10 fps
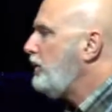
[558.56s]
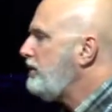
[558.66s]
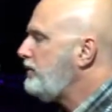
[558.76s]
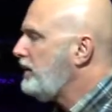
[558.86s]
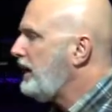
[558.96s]

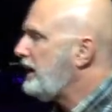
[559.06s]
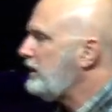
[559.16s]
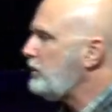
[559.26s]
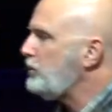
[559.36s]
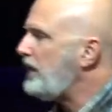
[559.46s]
we feel
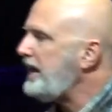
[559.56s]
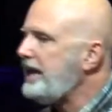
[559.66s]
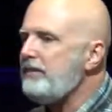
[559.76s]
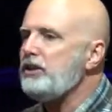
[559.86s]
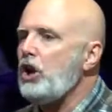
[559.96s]
like they
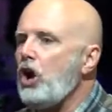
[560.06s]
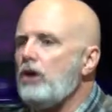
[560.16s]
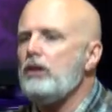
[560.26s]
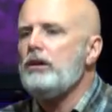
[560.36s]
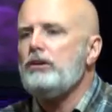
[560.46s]
haven't
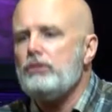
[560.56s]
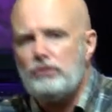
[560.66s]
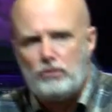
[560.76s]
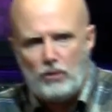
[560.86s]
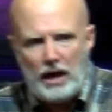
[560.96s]

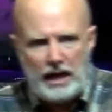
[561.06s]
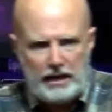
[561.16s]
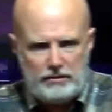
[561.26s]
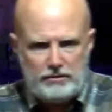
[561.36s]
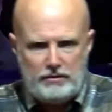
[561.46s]
earned the
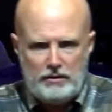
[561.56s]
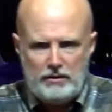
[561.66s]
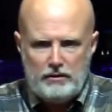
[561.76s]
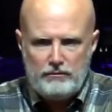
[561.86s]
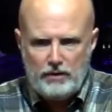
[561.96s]
right
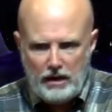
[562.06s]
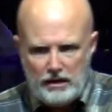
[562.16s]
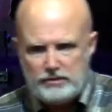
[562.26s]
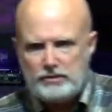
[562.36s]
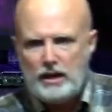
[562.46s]
for
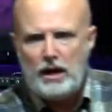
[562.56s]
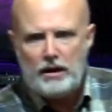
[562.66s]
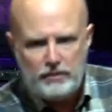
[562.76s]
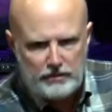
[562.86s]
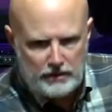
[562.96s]
us to
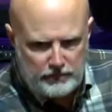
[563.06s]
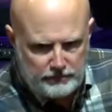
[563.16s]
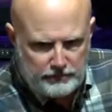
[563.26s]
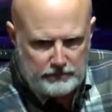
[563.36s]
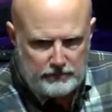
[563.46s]
honor them.